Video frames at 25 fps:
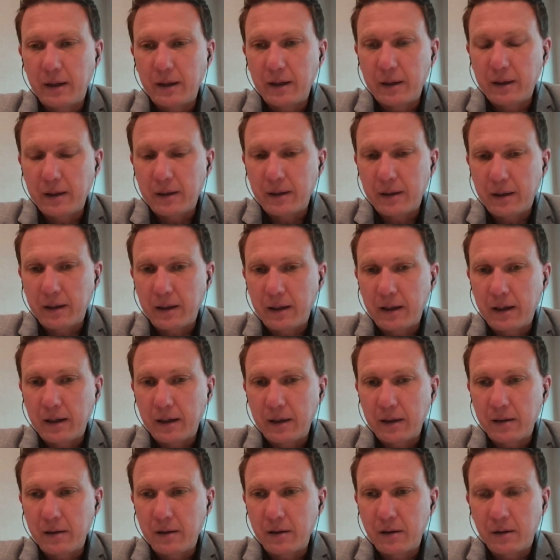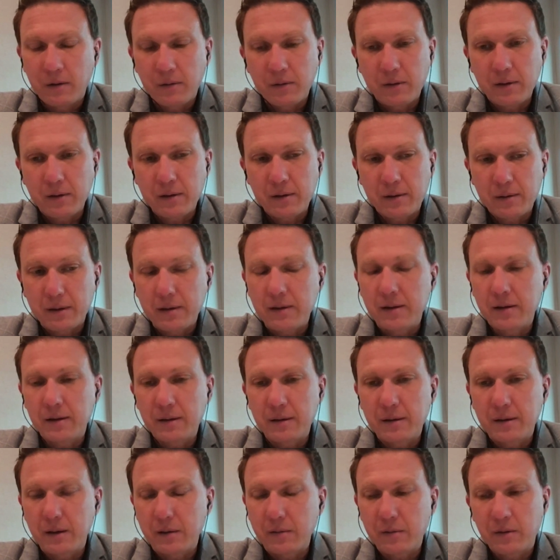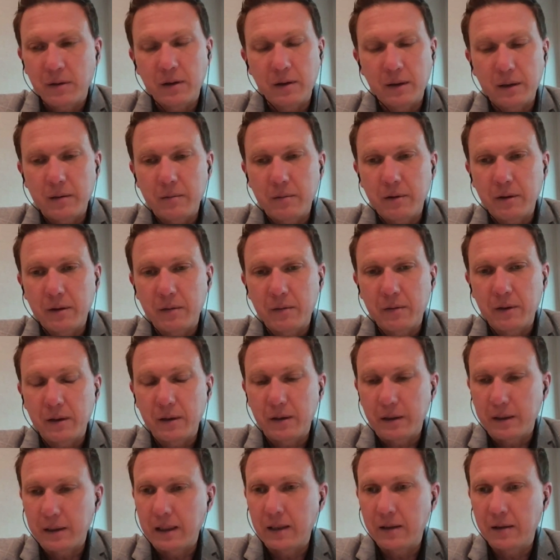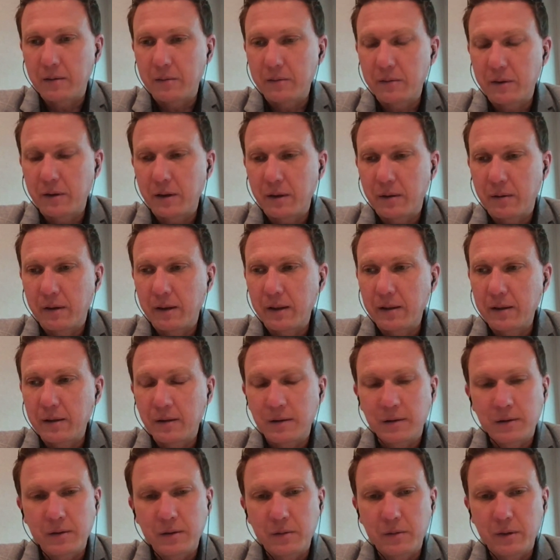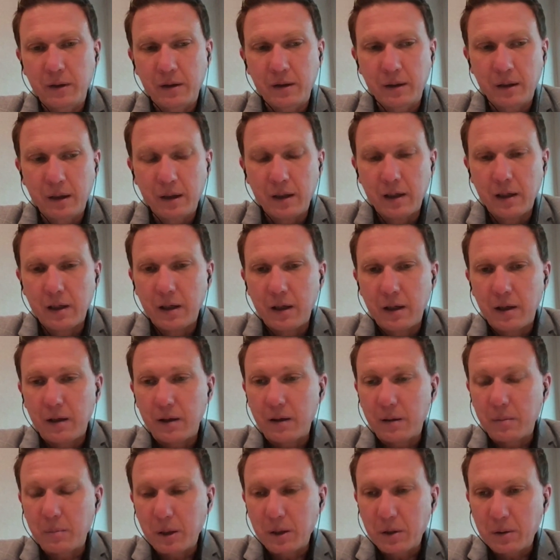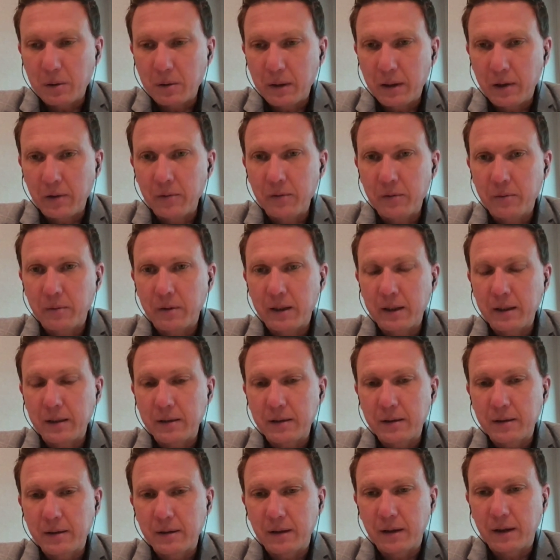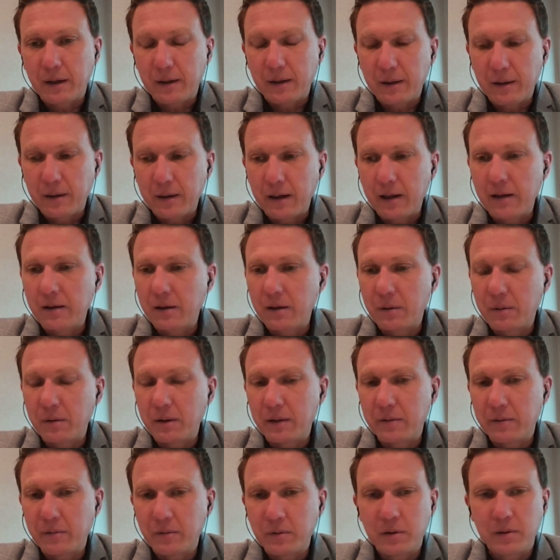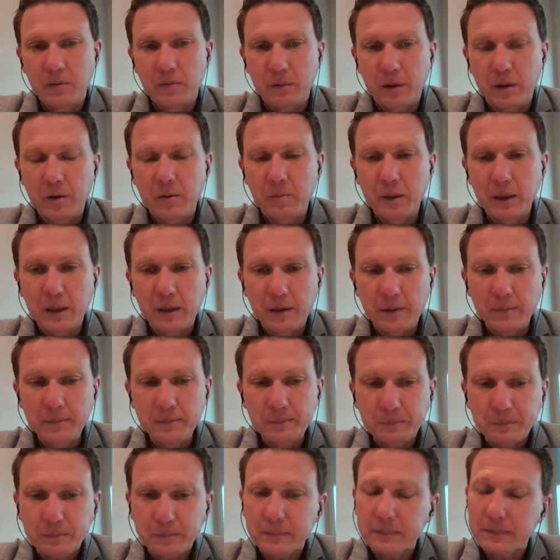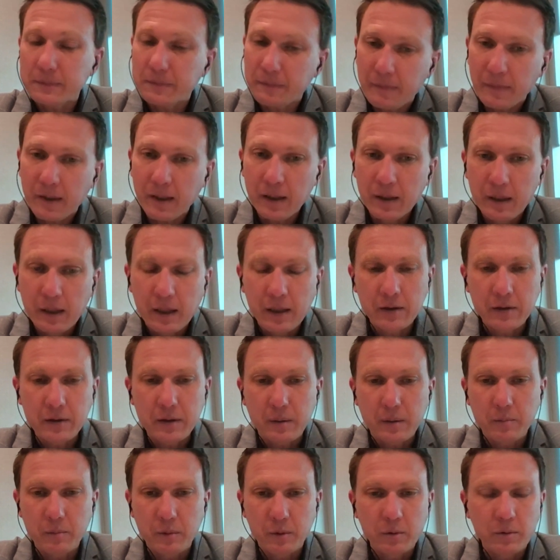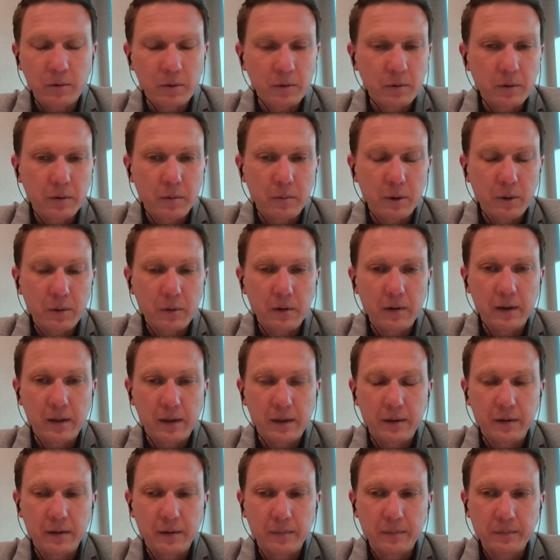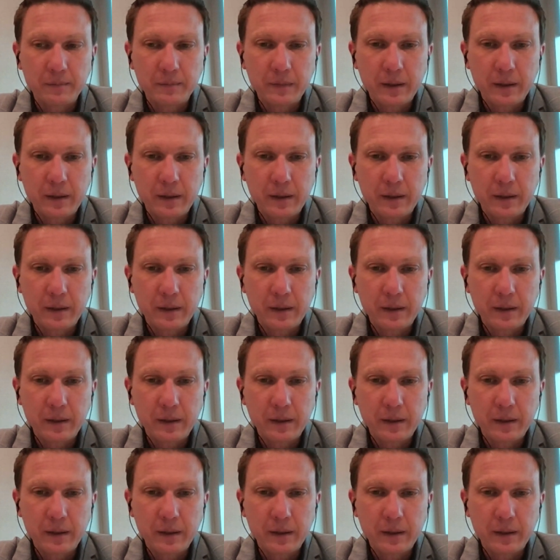This is definitely one of the identified reasons for higher mental health rates and lower levels of well-being in some rural communities.